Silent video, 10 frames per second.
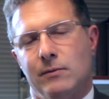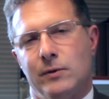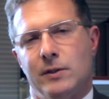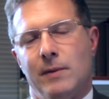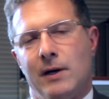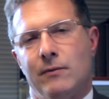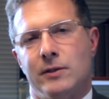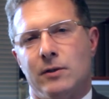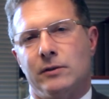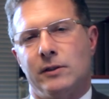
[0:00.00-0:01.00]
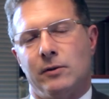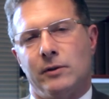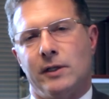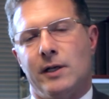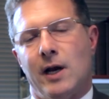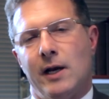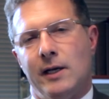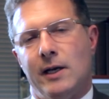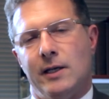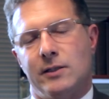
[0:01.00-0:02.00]
which may result in only a
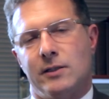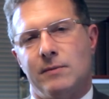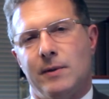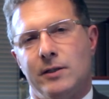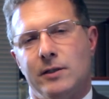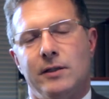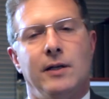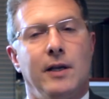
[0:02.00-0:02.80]
90-day suspension